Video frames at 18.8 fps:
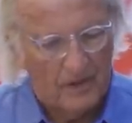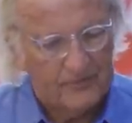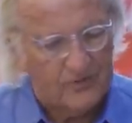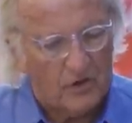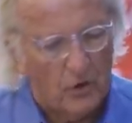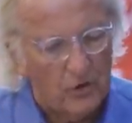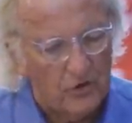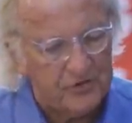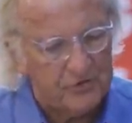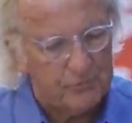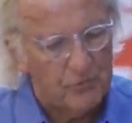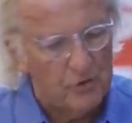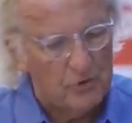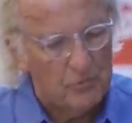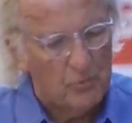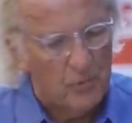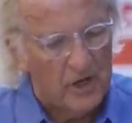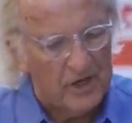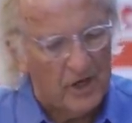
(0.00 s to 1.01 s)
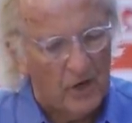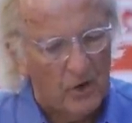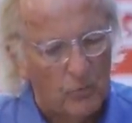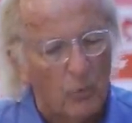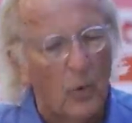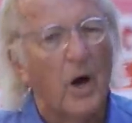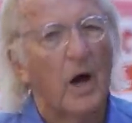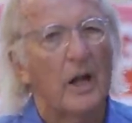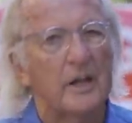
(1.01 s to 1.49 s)
Of course, room
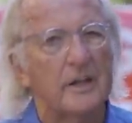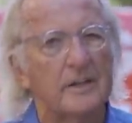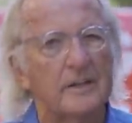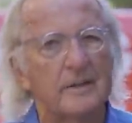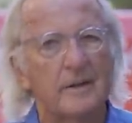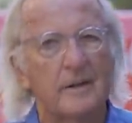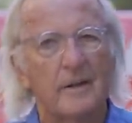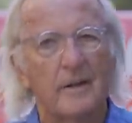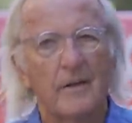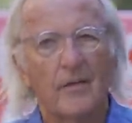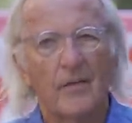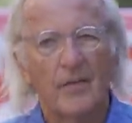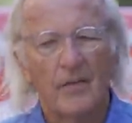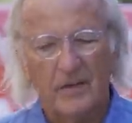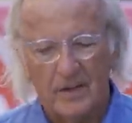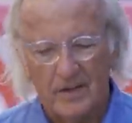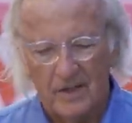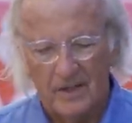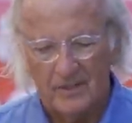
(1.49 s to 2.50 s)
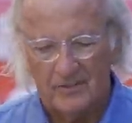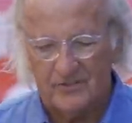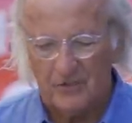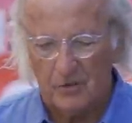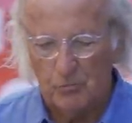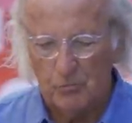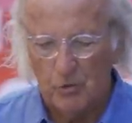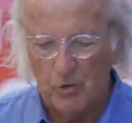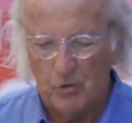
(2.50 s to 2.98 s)
101
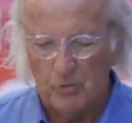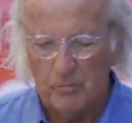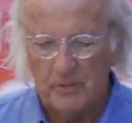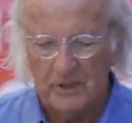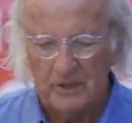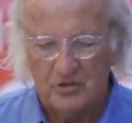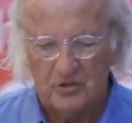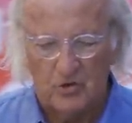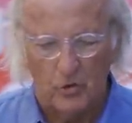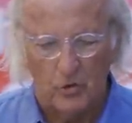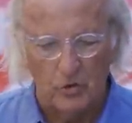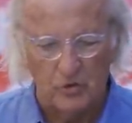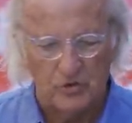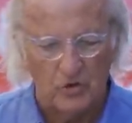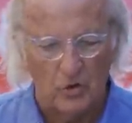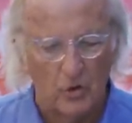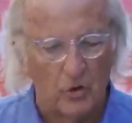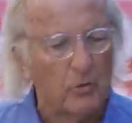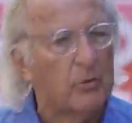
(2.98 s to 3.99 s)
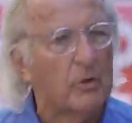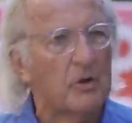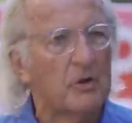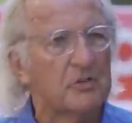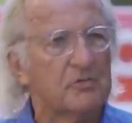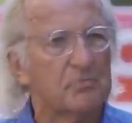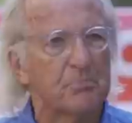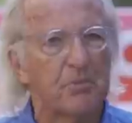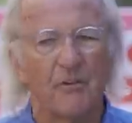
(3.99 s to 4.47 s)
is the room in George
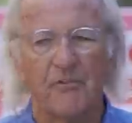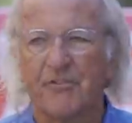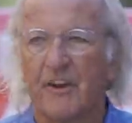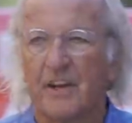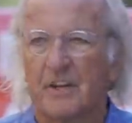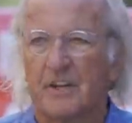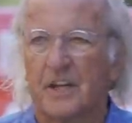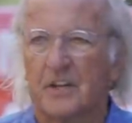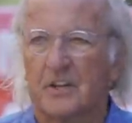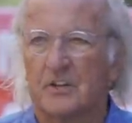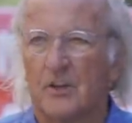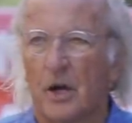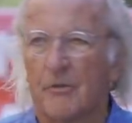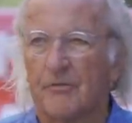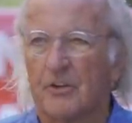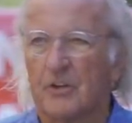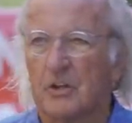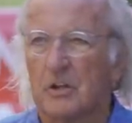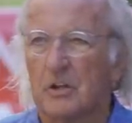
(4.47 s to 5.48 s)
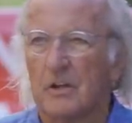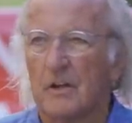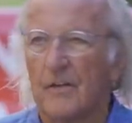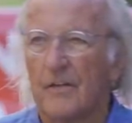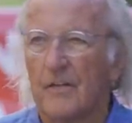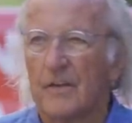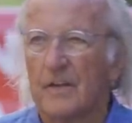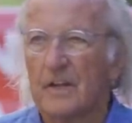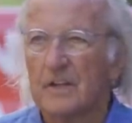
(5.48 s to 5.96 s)
Orwell's prophetic novel,
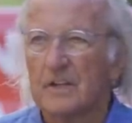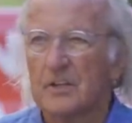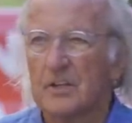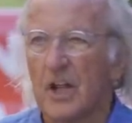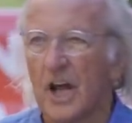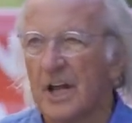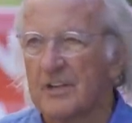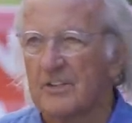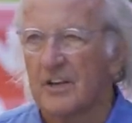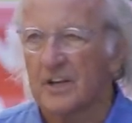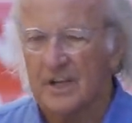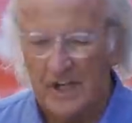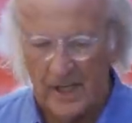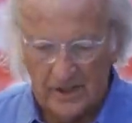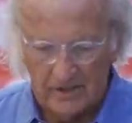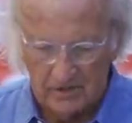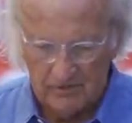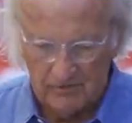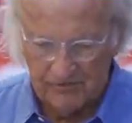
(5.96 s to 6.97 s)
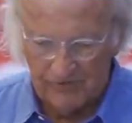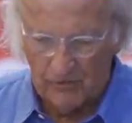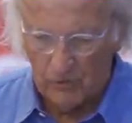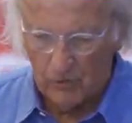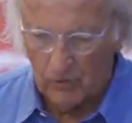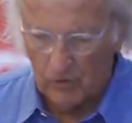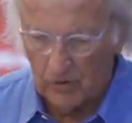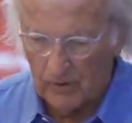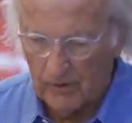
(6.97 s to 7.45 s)

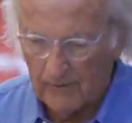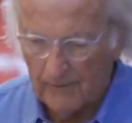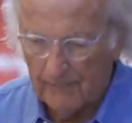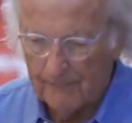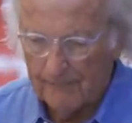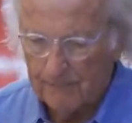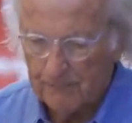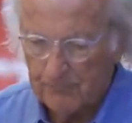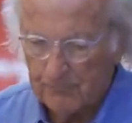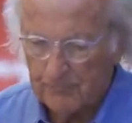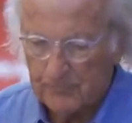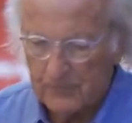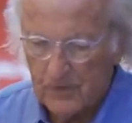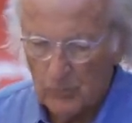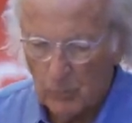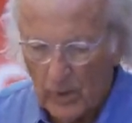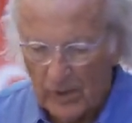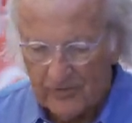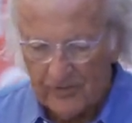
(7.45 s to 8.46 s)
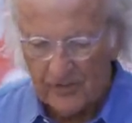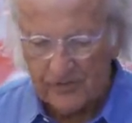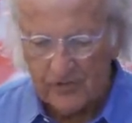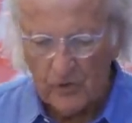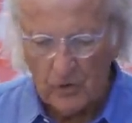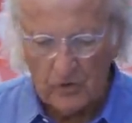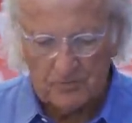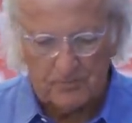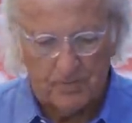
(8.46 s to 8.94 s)
1984, where the
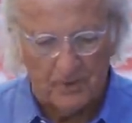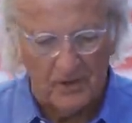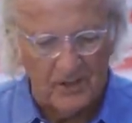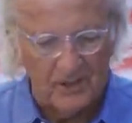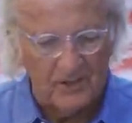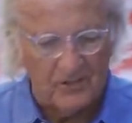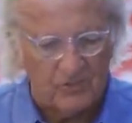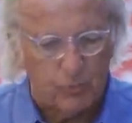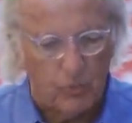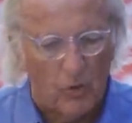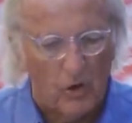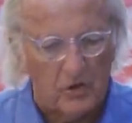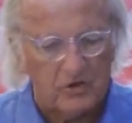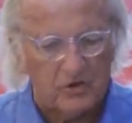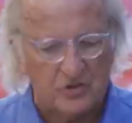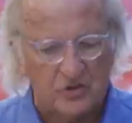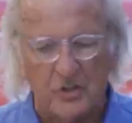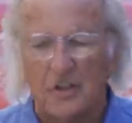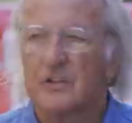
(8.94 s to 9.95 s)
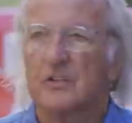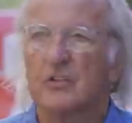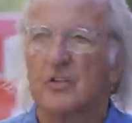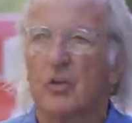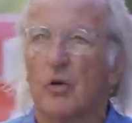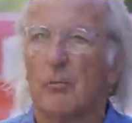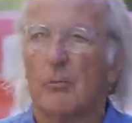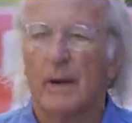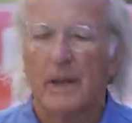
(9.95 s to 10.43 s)
thought police watched and
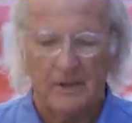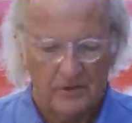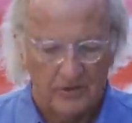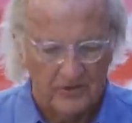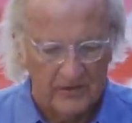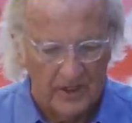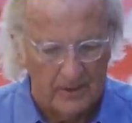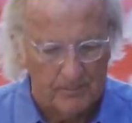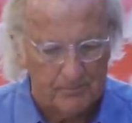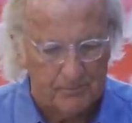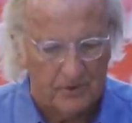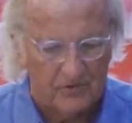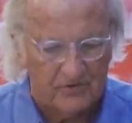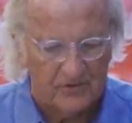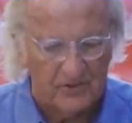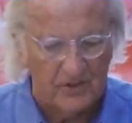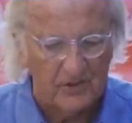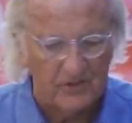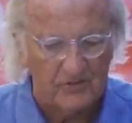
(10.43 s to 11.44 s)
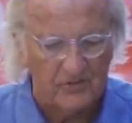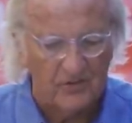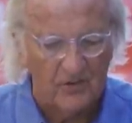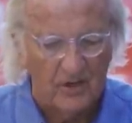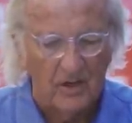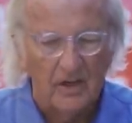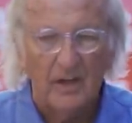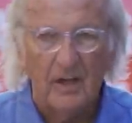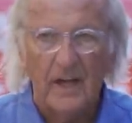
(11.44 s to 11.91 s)
tormented their
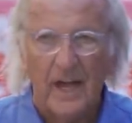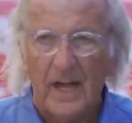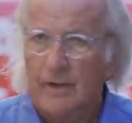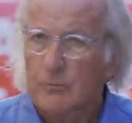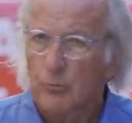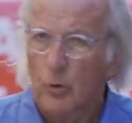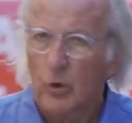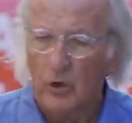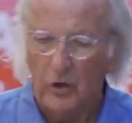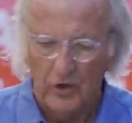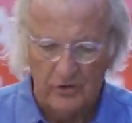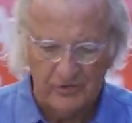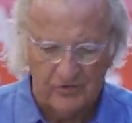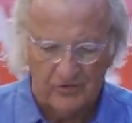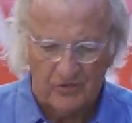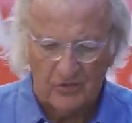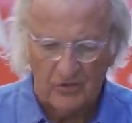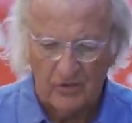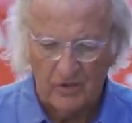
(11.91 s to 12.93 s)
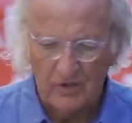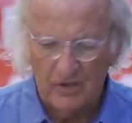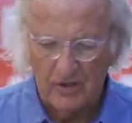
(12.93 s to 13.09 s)
prisoners, and worse,